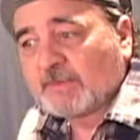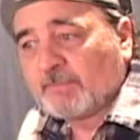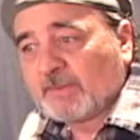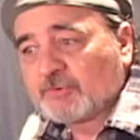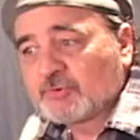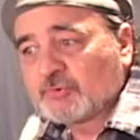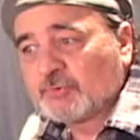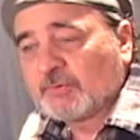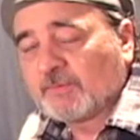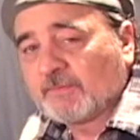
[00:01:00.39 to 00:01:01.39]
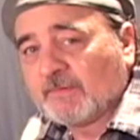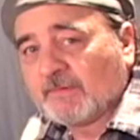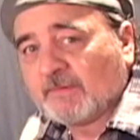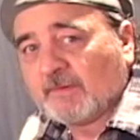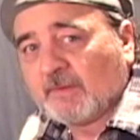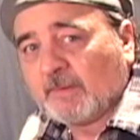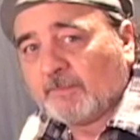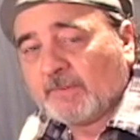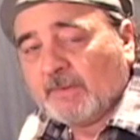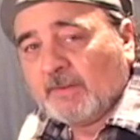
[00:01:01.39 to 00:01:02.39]
I'm not sure that
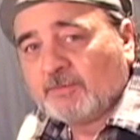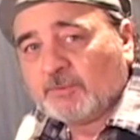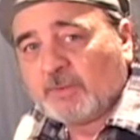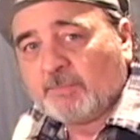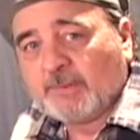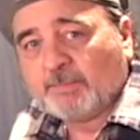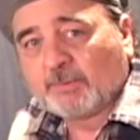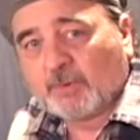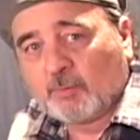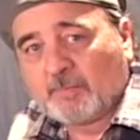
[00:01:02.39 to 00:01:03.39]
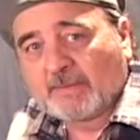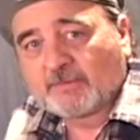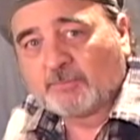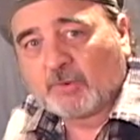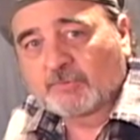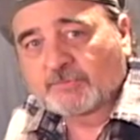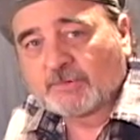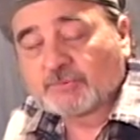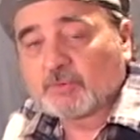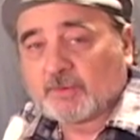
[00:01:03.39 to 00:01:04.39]
um, too many people know about the maul
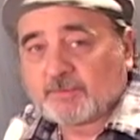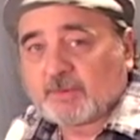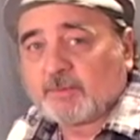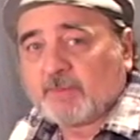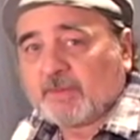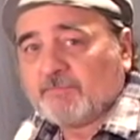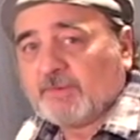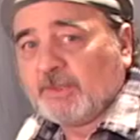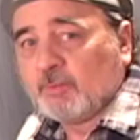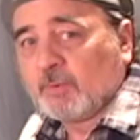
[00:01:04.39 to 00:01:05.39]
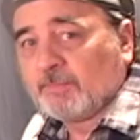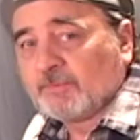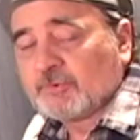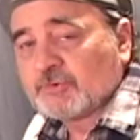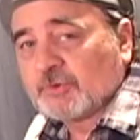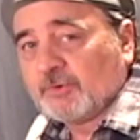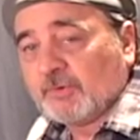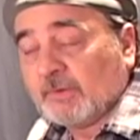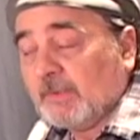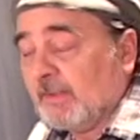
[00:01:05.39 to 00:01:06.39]
stick, so I thought I'd make a video of it to show
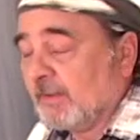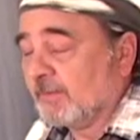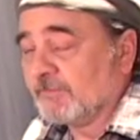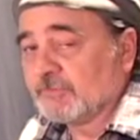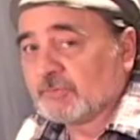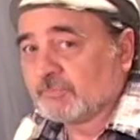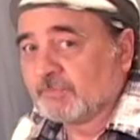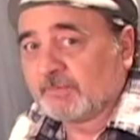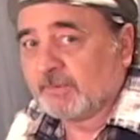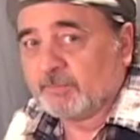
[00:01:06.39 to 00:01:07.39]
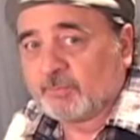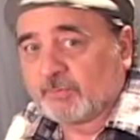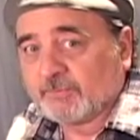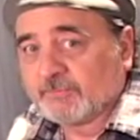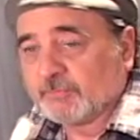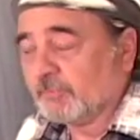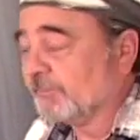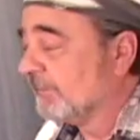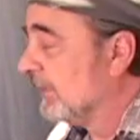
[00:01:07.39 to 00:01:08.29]
you because it's a really important tool.